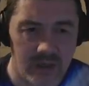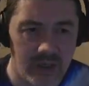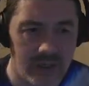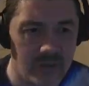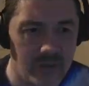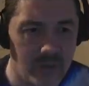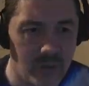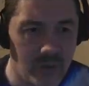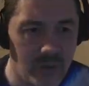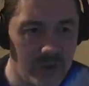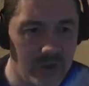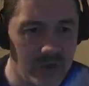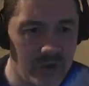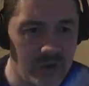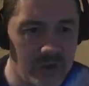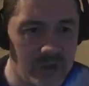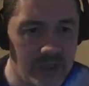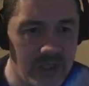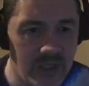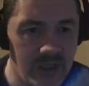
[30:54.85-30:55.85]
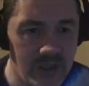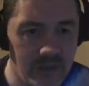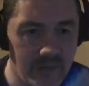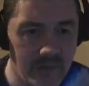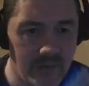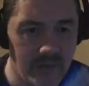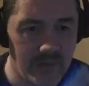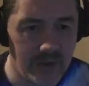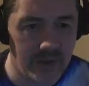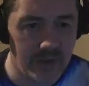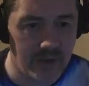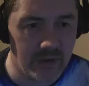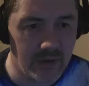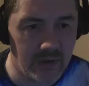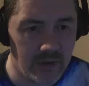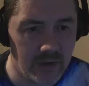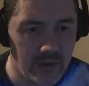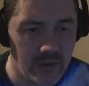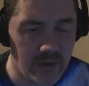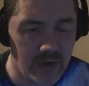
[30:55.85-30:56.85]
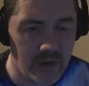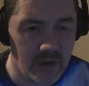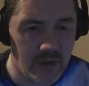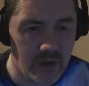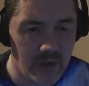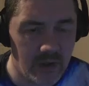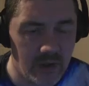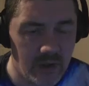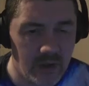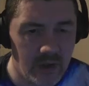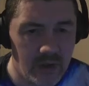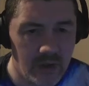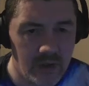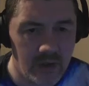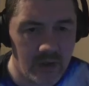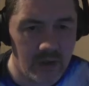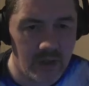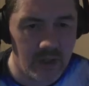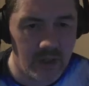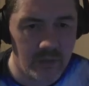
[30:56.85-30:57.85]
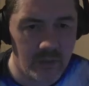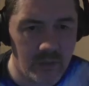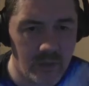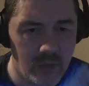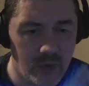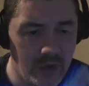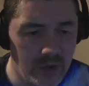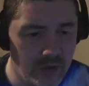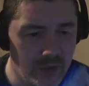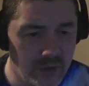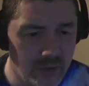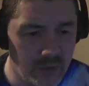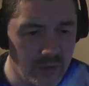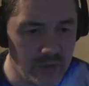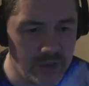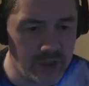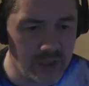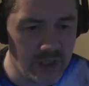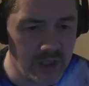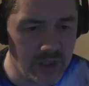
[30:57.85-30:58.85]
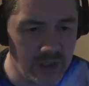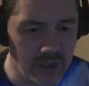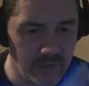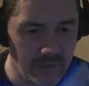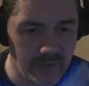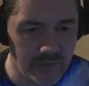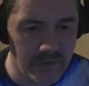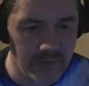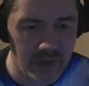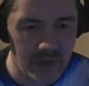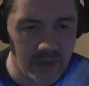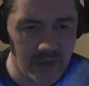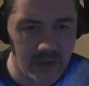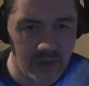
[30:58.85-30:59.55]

I want to see something. I want to see something.